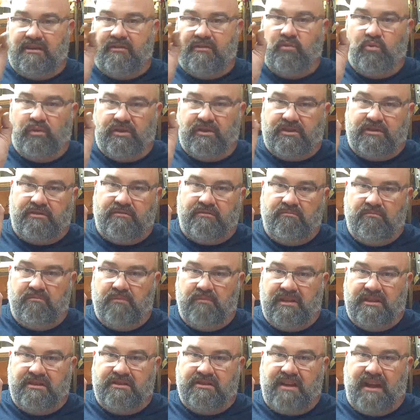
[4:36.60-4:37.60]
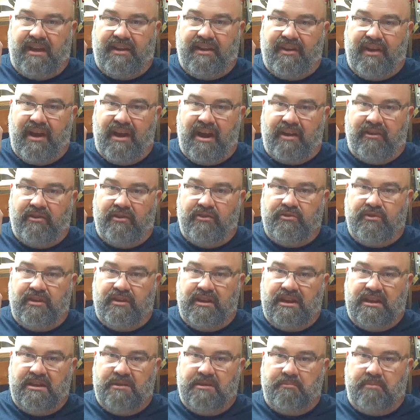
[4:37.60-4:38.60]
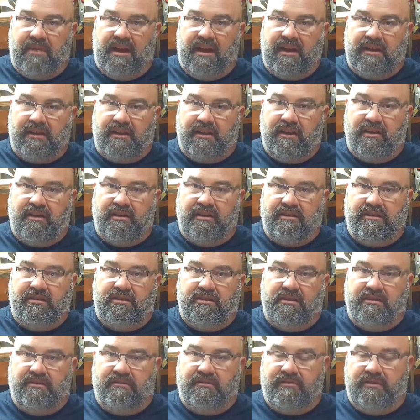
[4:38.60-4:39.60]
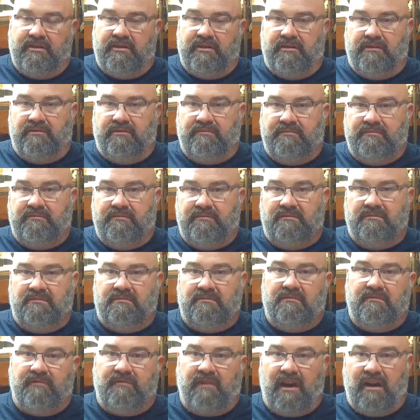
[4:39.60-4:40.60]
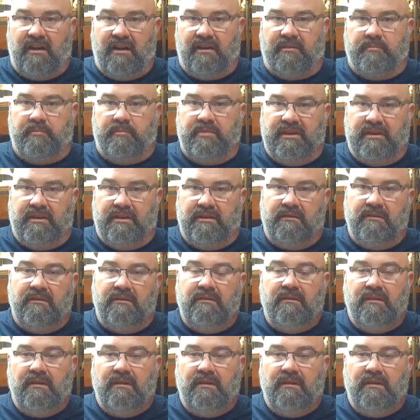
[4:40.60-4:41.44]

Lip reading: which means I narrowed the impact area of the firing pin.